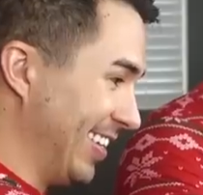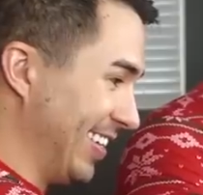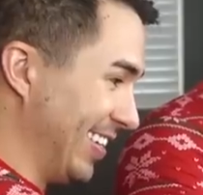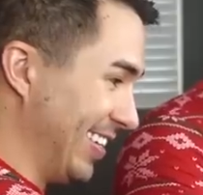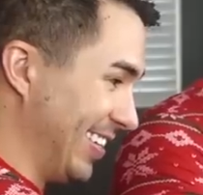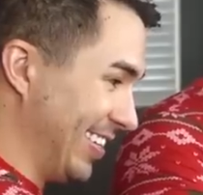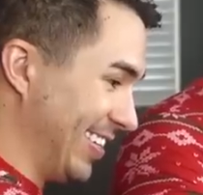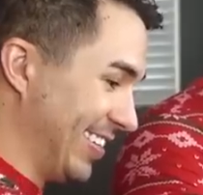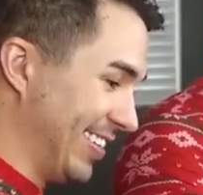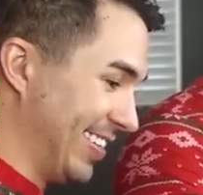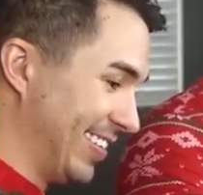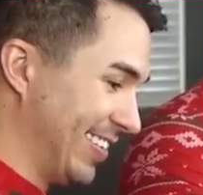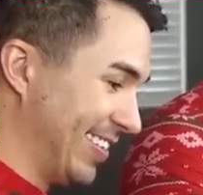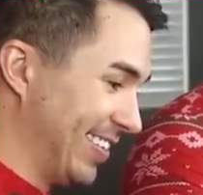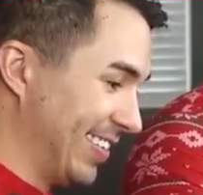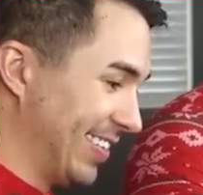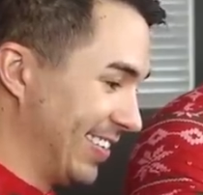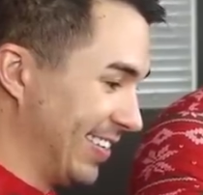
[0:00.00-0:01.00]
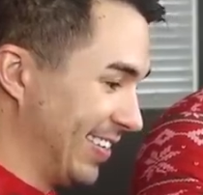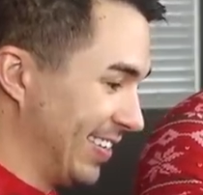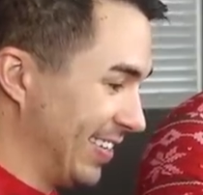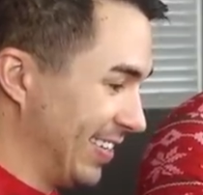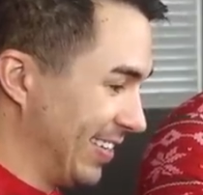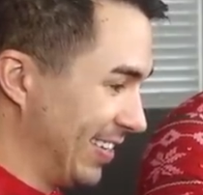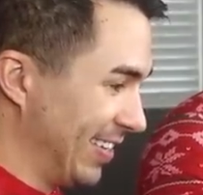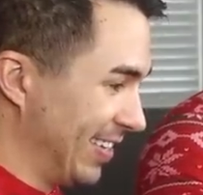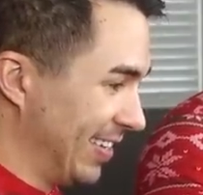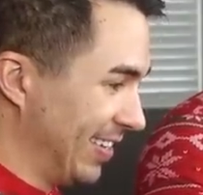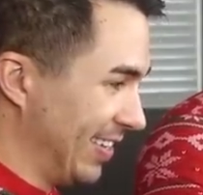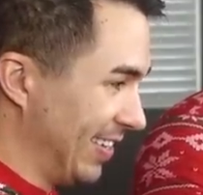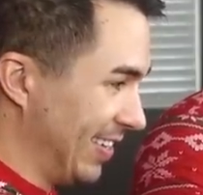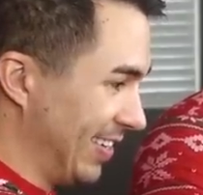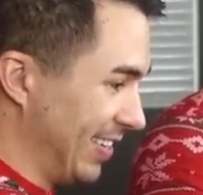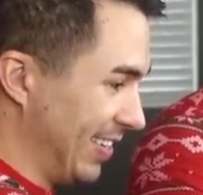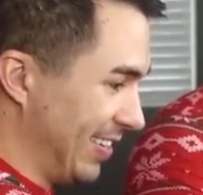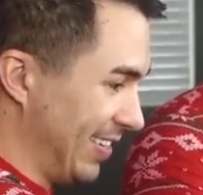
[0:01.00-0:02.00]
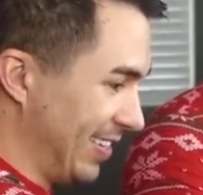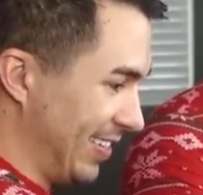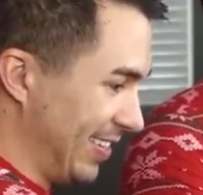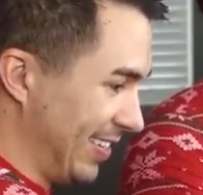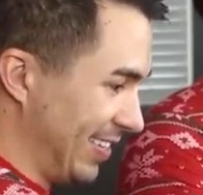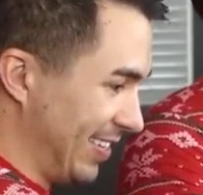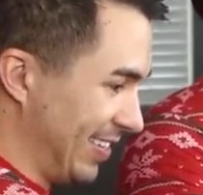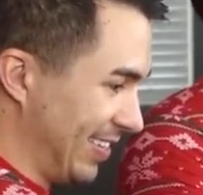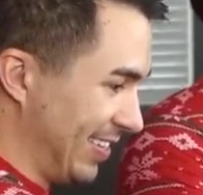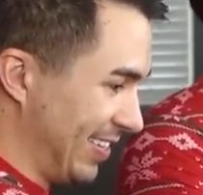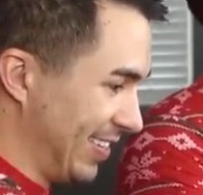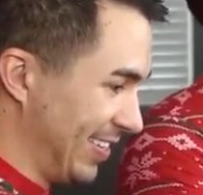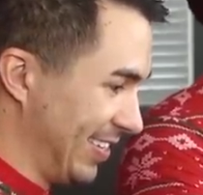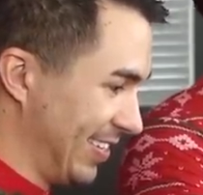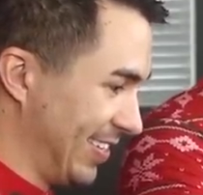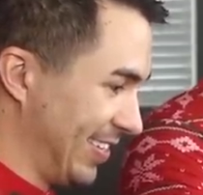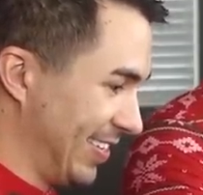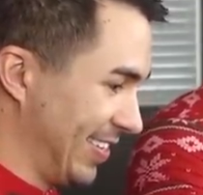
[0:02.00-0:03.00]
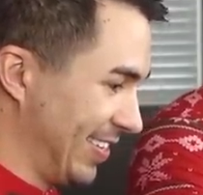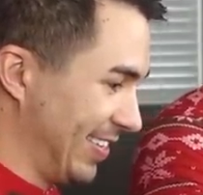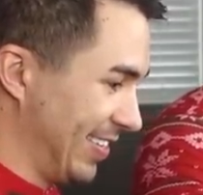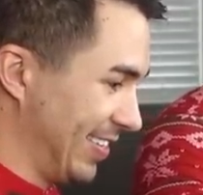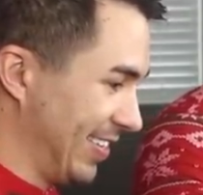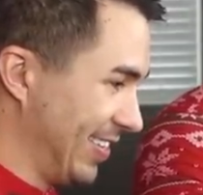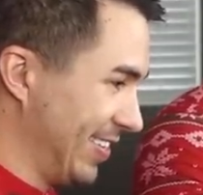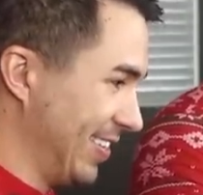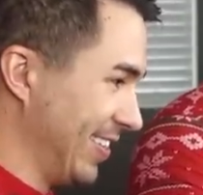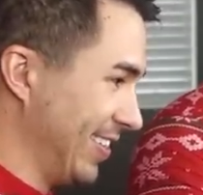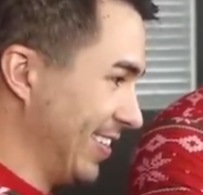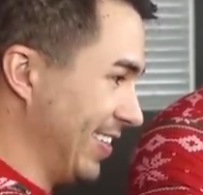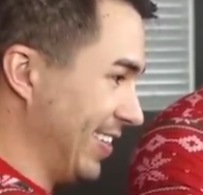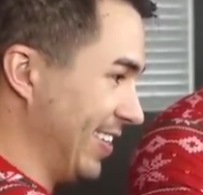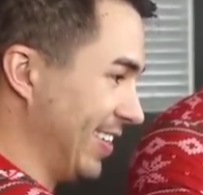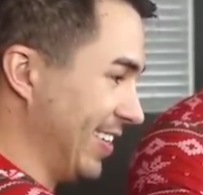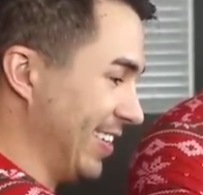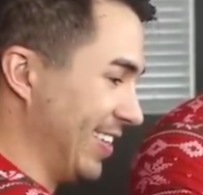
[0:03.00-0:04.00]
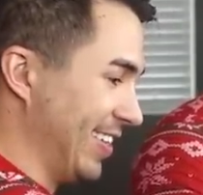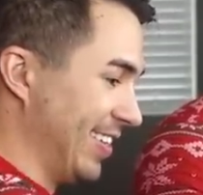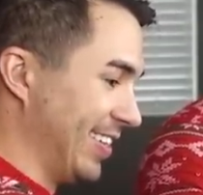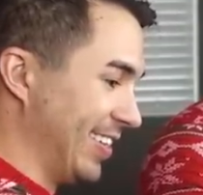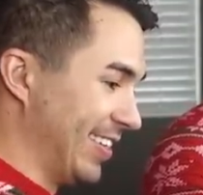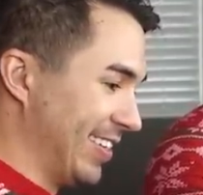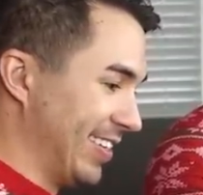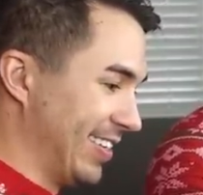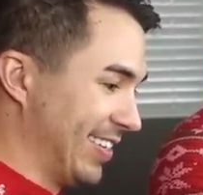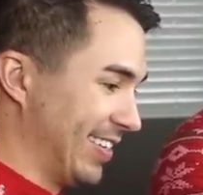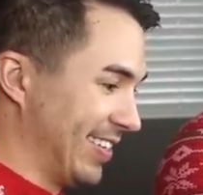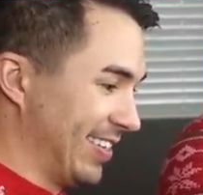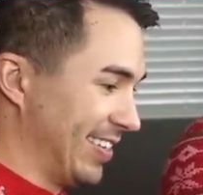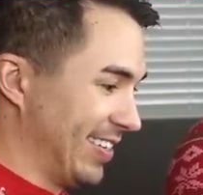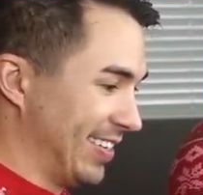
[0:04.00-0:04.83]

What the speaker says: The person shown says nothing.